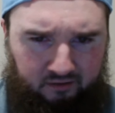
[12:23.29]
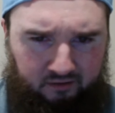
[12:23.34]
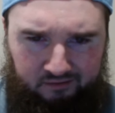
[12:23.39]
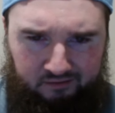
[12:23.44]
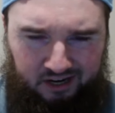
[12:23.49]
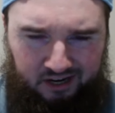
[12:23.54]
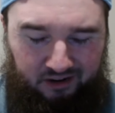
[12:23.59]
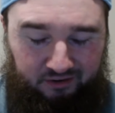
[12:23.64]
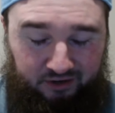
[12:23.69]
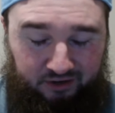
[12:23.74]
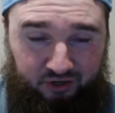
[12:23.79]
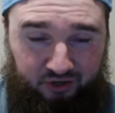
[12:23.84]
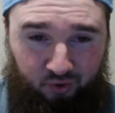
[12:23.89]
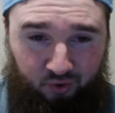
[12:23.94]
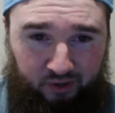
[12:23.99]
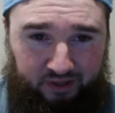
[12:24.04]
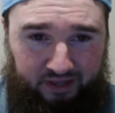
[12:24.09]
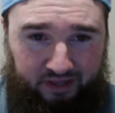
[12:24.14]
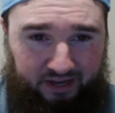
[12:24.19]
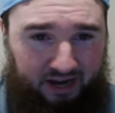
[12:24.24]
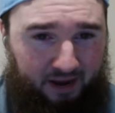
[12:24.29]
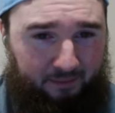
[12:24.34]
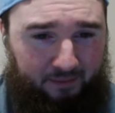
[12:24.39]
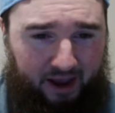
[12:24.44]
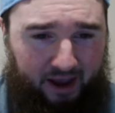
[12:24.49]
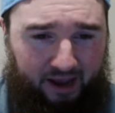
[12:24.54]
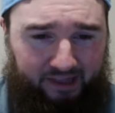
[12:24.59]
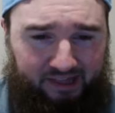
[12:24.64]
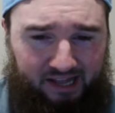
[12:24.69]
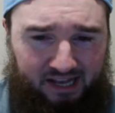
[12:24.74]
You know, Detroit, the game they
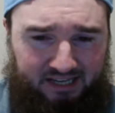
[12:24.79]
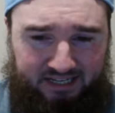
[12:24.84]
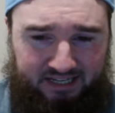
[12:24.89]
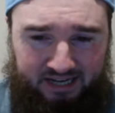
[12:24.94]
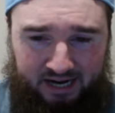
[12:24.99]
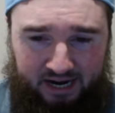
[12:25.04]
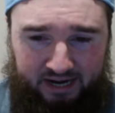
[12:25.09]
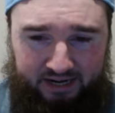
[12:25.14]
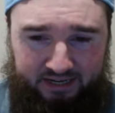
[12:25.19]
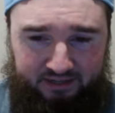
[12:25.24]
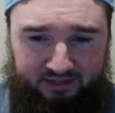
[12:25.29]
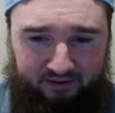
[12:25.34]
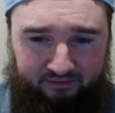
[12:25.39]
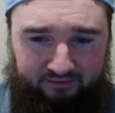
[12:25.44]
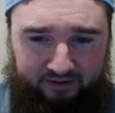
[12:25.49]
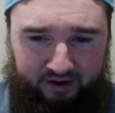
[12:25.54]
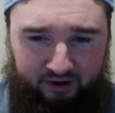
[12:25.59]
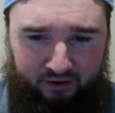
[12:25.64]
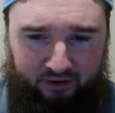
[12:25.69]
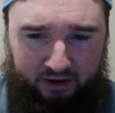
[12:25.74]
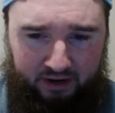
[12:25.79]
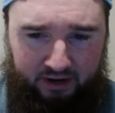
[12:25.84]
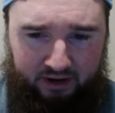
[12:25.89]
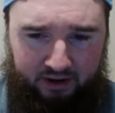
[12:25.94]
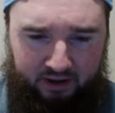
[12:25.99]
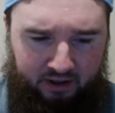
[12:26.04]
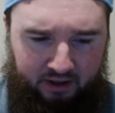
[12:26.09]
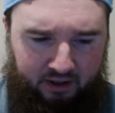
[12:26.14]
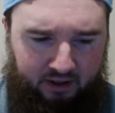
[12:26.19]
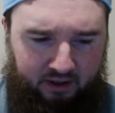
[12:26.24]
had last night isn't very...
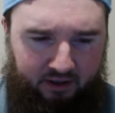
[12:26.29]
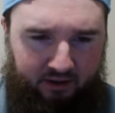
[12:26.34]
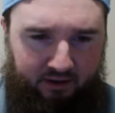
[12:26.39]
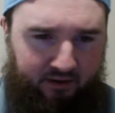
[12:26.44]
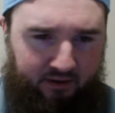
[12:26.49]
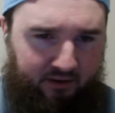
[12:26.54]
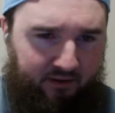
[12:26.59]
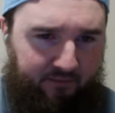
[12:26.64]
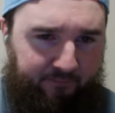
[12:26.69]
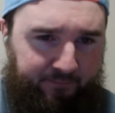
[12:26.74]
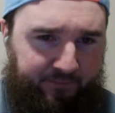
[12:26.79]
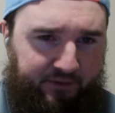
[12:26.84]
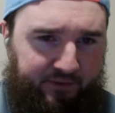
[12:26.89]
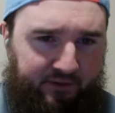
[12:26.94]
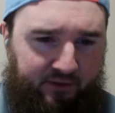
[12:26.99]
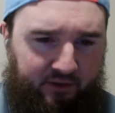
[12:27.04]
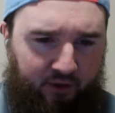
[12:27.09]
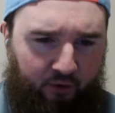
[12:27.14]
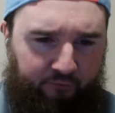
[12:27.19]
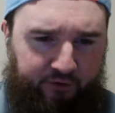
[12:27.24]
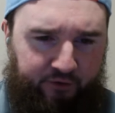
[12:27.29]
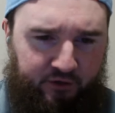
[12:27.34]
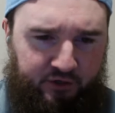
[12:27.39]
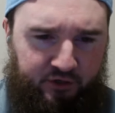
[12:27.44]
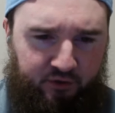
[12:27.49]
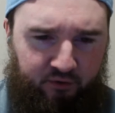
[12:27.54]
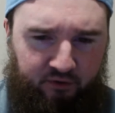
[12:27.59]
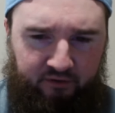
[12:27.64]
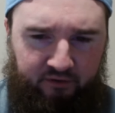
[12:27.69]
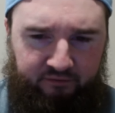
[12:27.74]
Don't feel
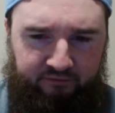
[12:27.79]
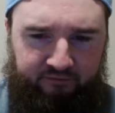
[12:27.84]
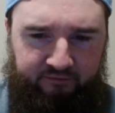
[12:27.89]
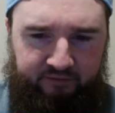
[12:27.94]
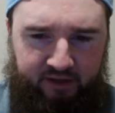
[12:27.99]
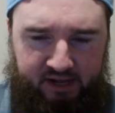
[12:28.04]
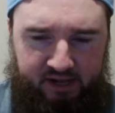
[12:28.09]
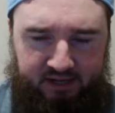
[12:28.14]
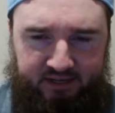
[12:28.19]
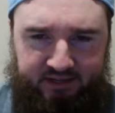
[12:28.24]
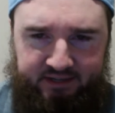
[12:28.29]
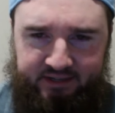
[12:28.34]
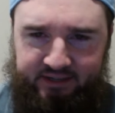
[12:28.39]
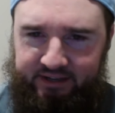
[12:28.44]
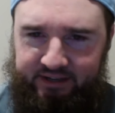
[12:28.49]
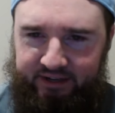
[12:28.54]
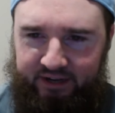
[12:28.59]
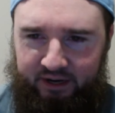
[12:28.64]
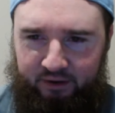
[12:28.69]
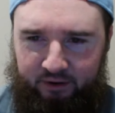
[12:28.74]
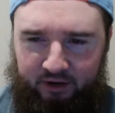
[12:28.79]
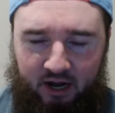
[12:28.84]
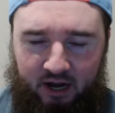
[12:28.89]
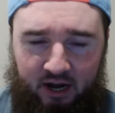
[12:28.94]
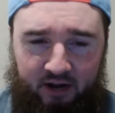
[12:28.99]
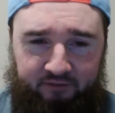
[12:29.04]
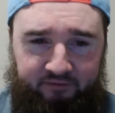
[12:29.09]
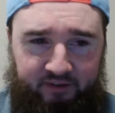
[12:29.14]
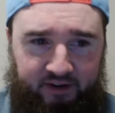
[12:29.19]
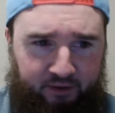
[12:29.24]
too convinced, you know, and
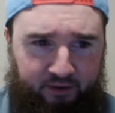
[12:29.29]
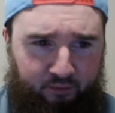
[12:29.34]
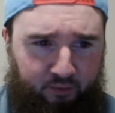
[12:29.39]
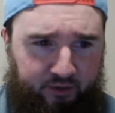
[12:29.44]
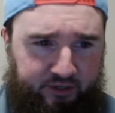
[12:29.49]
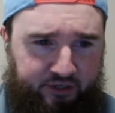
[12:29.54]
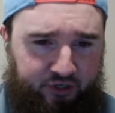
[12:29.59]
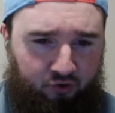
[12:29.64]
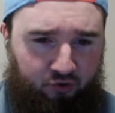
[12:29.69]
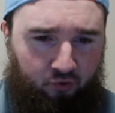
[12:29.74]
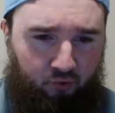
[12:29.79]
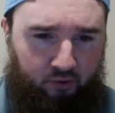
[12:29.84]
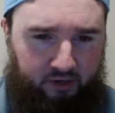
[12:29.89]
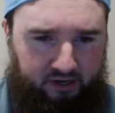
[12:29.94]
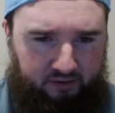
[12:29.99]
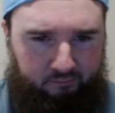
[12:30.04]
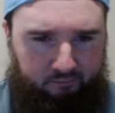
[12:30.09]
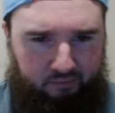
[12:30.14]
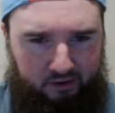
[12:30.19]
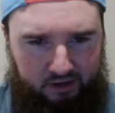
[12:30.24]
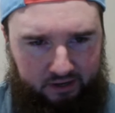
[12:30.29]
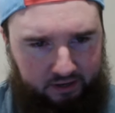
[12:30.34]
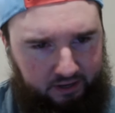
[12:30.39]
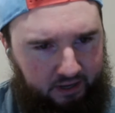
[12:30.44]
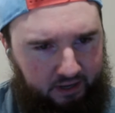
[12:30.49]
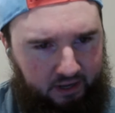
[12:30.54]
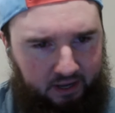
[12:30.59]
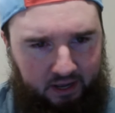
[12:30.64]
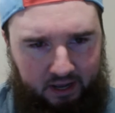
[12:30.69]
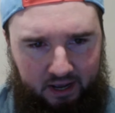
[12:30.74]
confident with Detroit, but
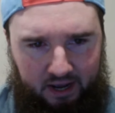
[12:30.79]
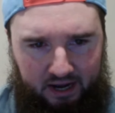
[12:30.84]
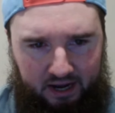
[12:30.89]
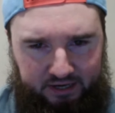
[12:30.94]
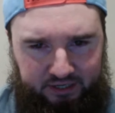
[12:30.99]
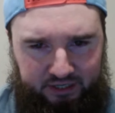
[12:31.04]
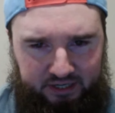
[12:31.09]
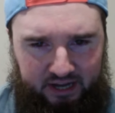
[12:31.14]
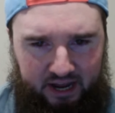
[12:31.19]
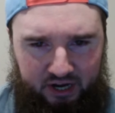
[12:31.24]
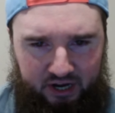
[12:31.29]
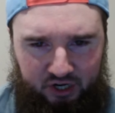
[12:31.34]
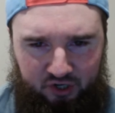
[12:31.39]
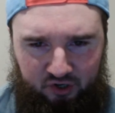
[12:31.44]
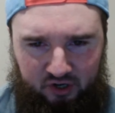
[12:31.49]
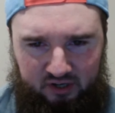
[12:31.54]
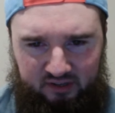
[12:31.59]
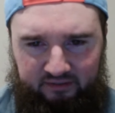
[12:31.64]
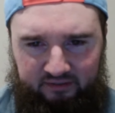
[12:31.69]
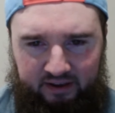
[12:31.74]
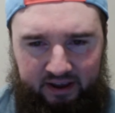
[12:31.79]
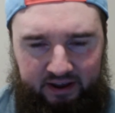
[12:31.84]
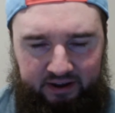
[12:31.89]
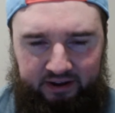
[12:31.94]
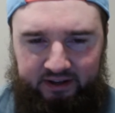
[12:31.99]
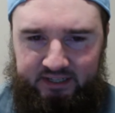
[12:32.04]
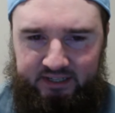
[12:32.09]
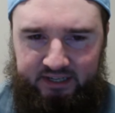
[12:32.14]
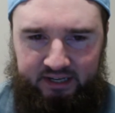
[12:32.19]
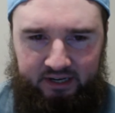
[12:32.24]
I just can't trust
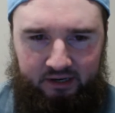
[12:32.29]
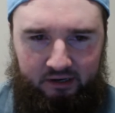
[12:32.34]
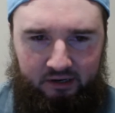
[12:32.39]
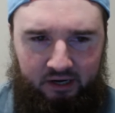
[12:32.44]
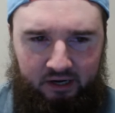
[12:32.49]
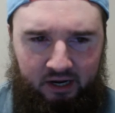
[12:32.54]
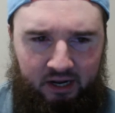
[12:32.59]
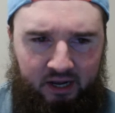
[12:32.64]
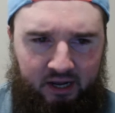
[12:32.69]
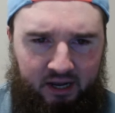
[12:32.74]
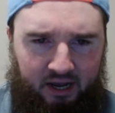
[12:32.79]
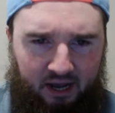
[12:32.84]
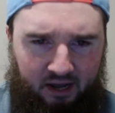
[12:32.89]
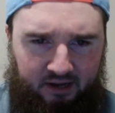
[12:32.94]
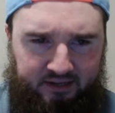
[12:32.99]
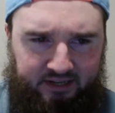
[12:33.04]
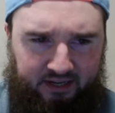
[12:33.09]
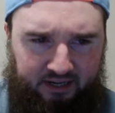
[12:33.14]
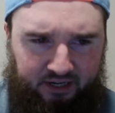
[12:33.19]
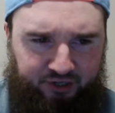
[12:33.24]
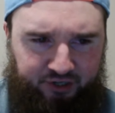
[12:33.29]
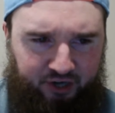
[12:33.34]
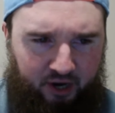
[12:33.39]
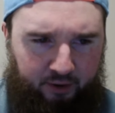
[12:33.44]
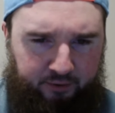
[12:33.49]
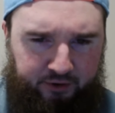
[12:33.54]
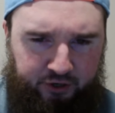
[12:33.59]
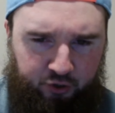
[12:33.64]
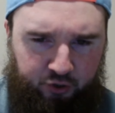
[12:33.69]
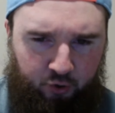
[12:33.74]
Vegas here. I'll take a shot with
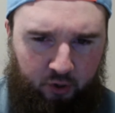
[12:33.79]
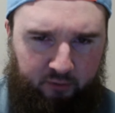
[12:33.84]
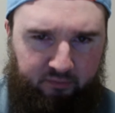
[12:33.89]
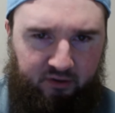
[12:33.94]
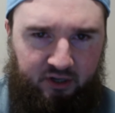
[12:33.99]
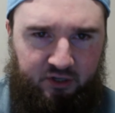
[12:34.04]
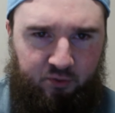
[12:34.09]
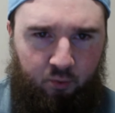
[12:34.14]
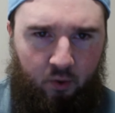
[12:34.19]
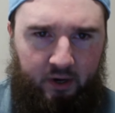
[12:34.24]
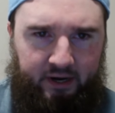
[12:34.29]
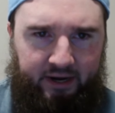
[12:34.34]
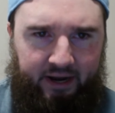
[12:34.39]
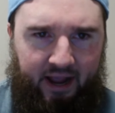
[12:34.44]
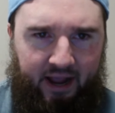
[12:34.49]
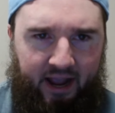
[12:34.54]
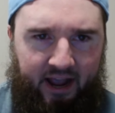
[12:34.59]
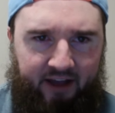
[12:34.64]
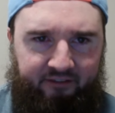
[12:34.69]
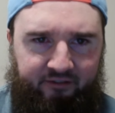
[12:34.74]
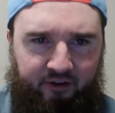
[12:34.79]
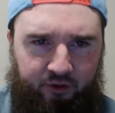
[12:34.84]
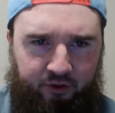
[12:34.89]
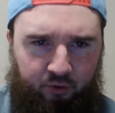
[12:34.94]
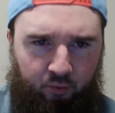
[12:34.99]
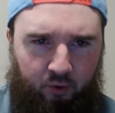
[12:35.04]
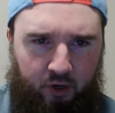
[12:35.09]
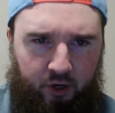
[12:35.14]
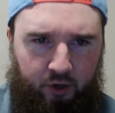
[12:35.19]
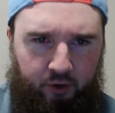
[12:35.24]
Detroit +1.5 on the
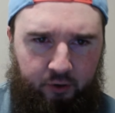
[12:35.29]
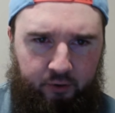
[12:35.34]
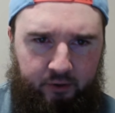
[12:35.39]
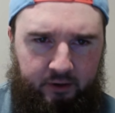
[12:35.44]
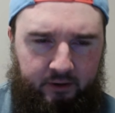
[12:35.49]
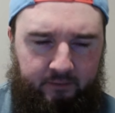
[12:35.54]
road.